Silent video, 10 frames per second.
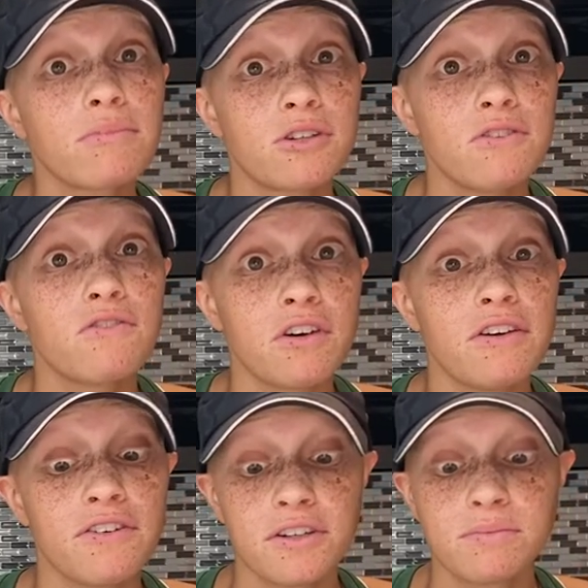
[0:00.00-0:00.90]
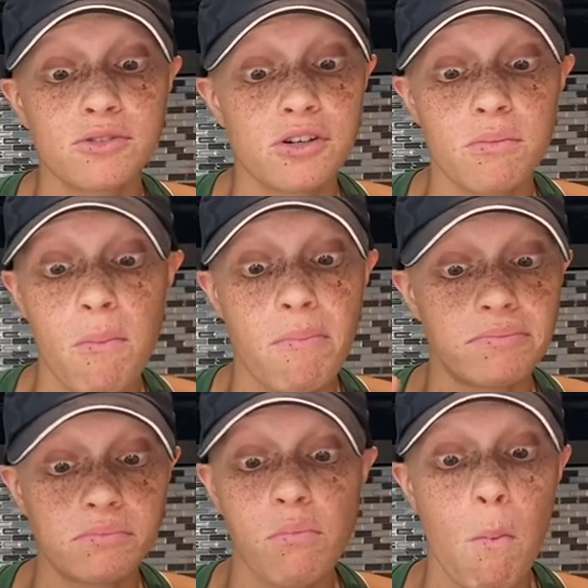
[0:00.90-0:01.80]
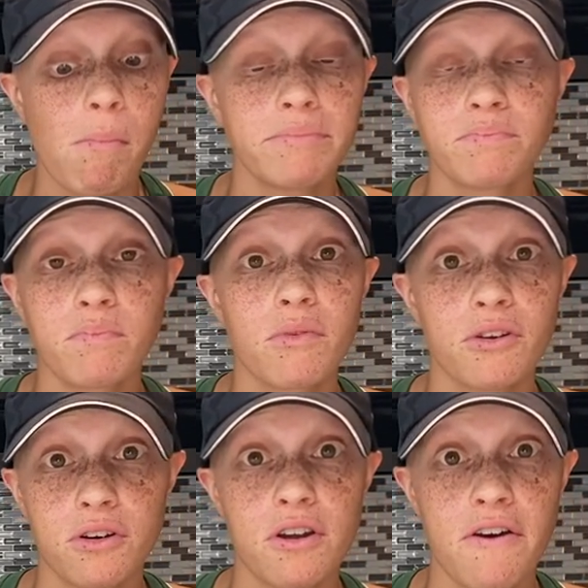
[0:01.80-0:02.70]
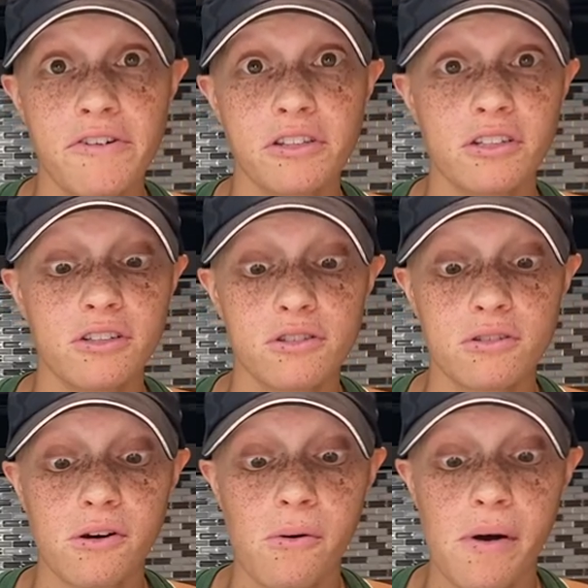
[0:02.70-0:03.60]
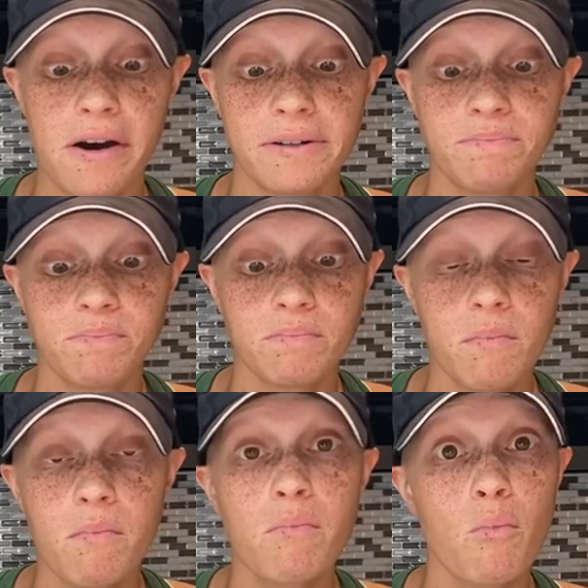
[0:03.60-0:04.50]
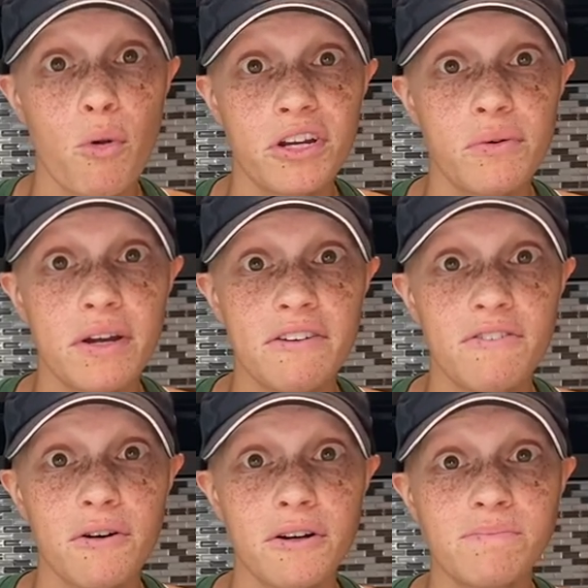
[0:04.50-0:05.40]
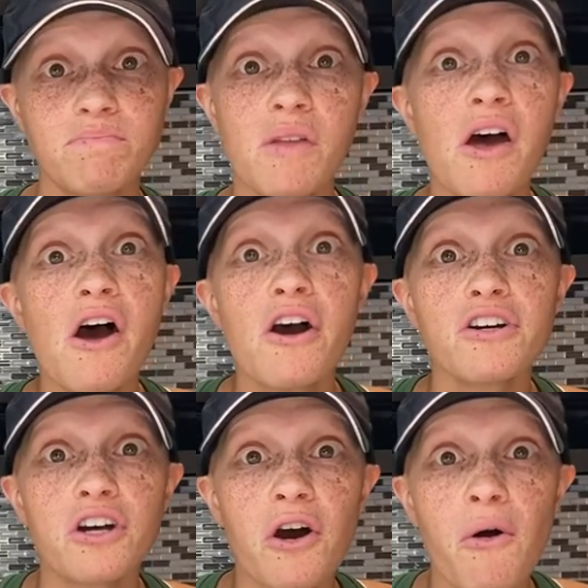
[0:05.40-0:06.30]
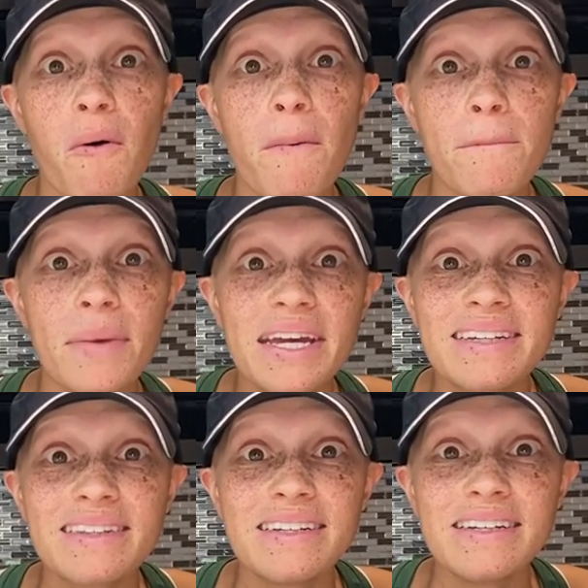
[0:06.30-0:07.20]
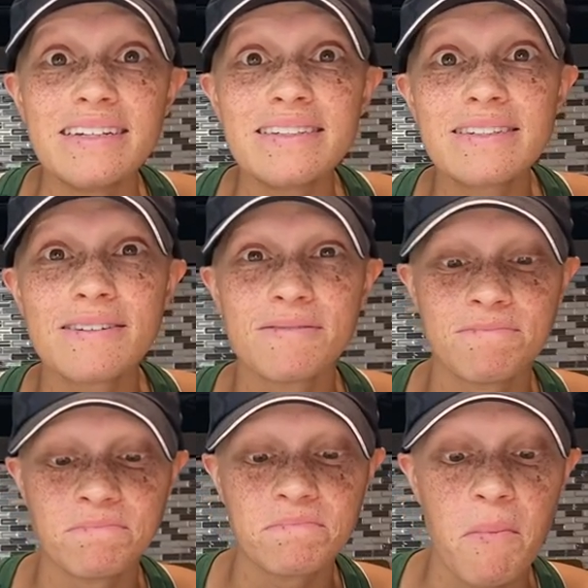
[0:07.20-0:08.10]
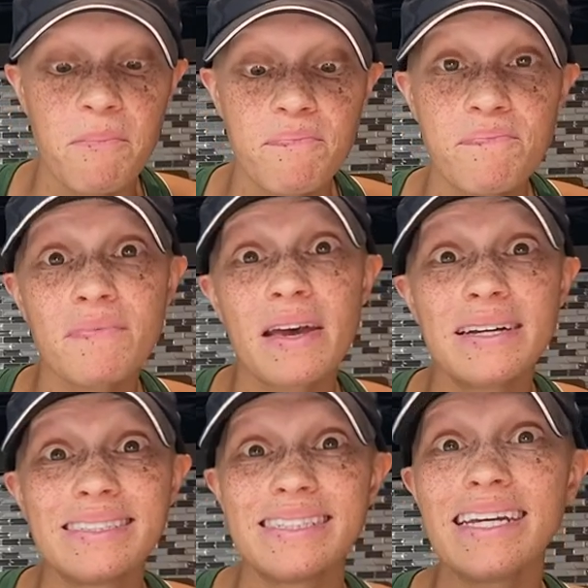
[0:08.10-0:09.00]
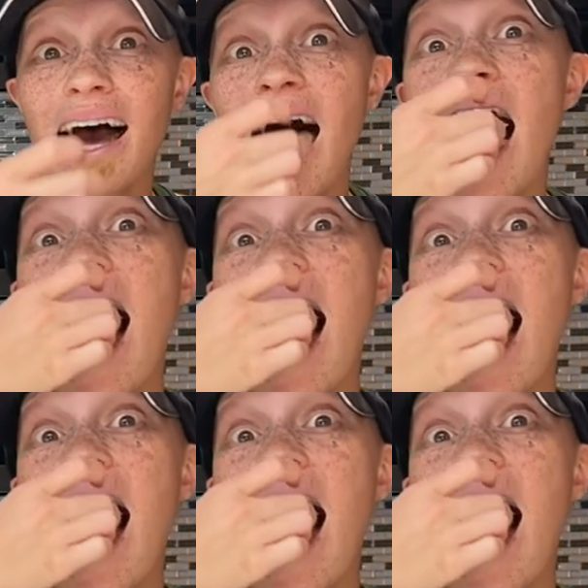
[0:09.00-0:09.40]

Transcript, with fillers: good flavor, good, good everything. So uh, what are you waiting for? Go make these. See ya.